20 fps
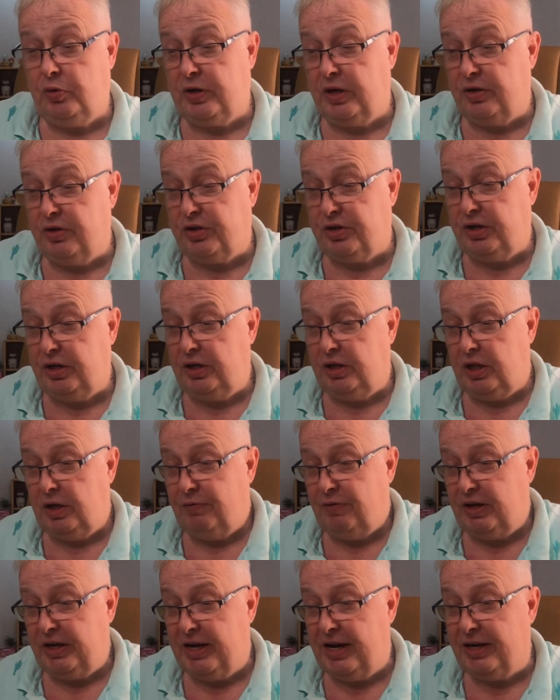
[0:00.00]
can see the
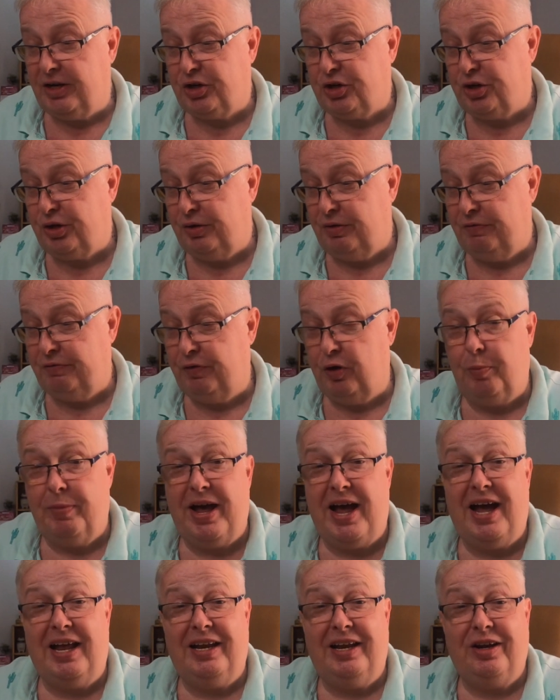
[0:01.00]
reaction
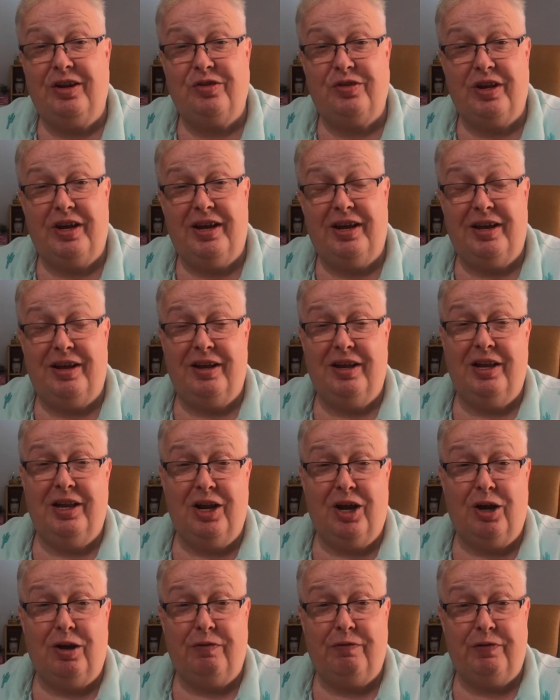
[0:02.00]
from Alex there,
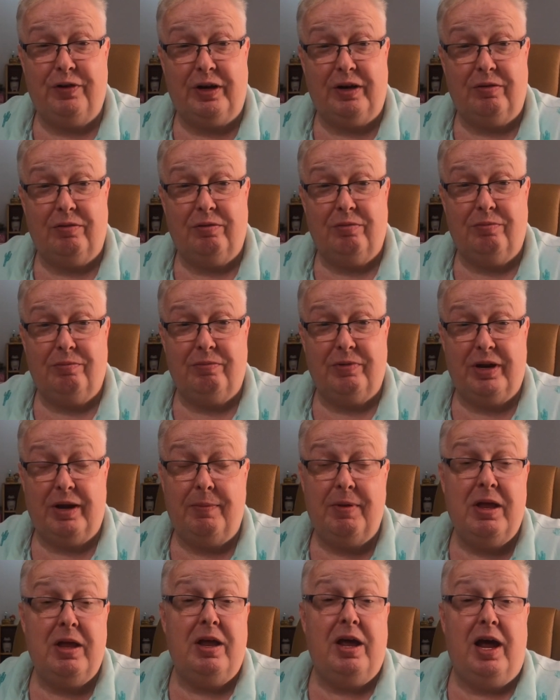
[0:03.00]
laughing.
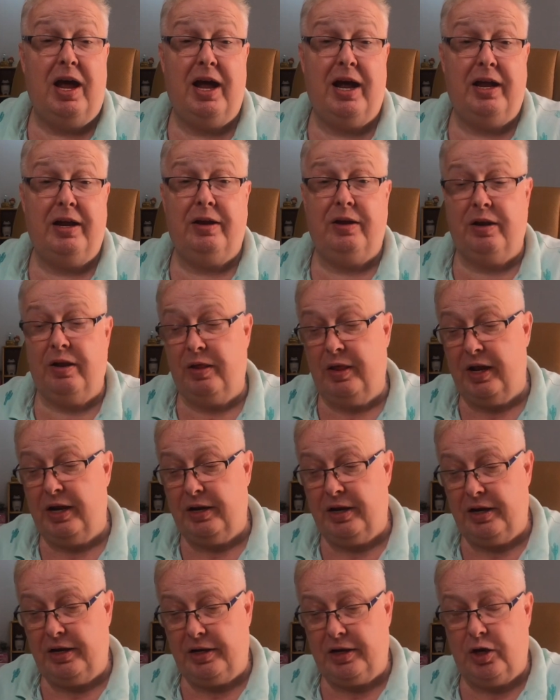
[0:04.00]
And
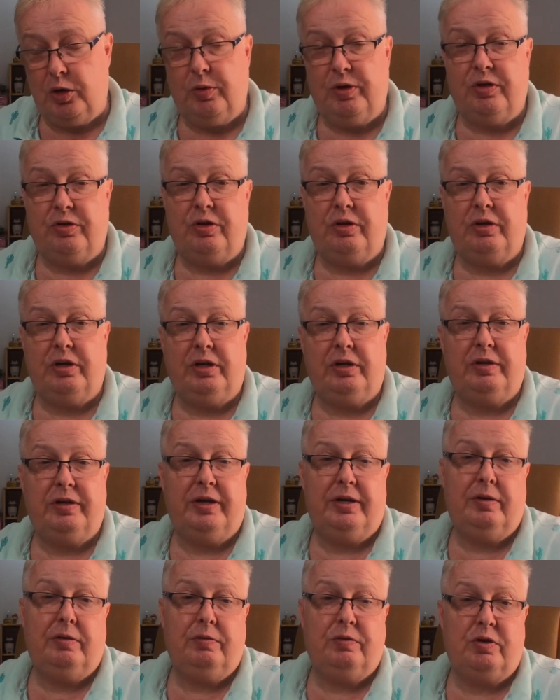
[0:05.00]
then they go into
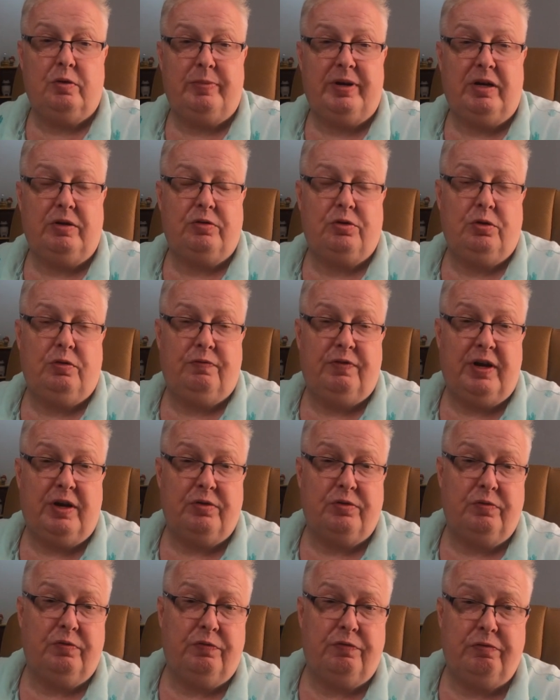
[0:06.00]
details about
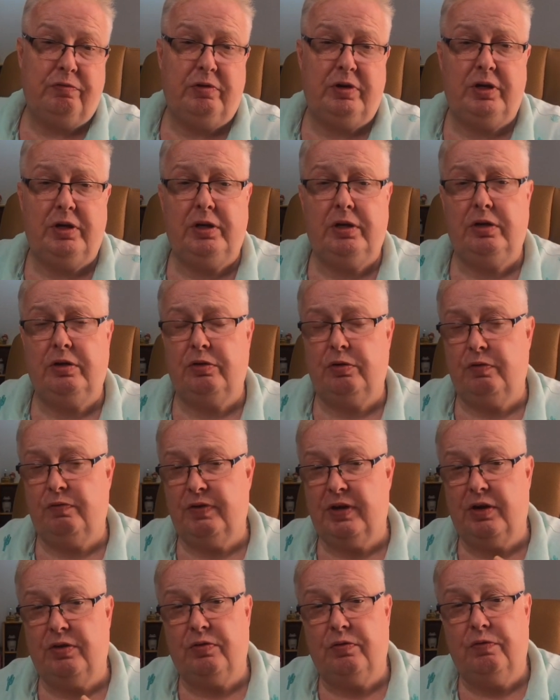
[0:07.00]
2003,
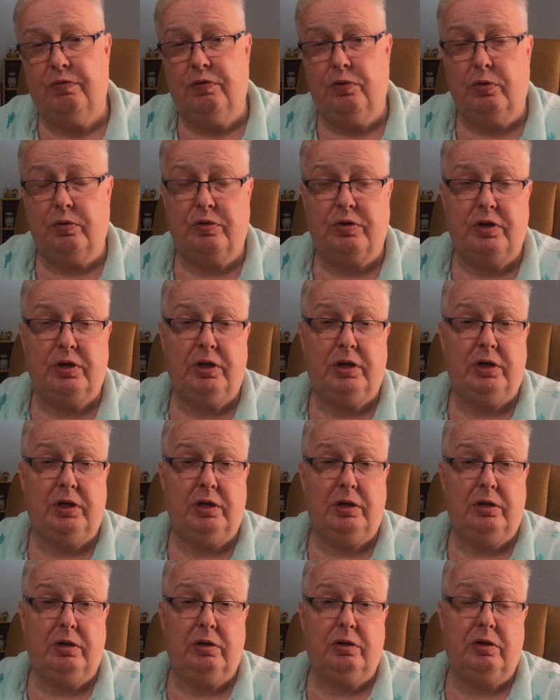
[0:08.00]

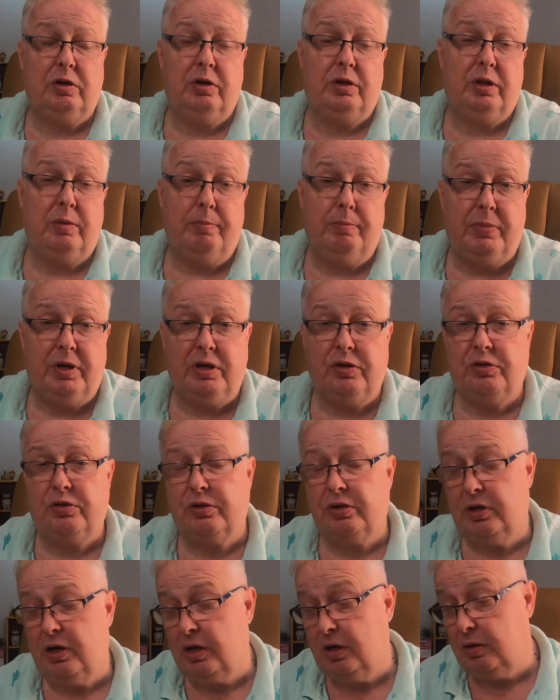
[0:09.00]
2014, the
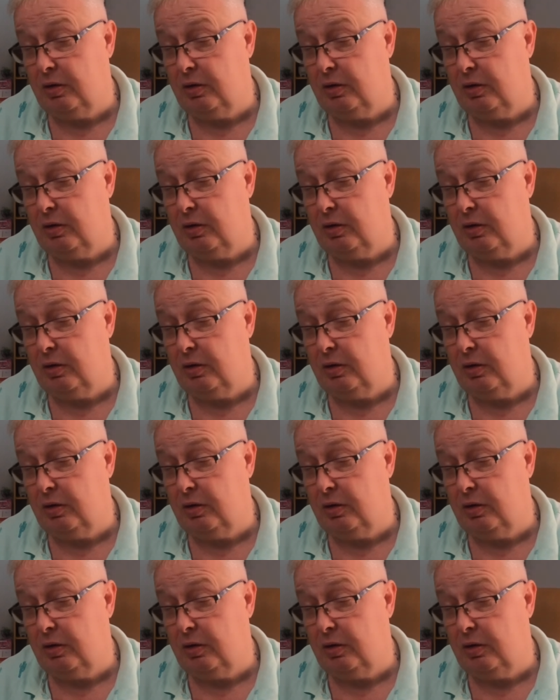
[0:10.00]
Minsk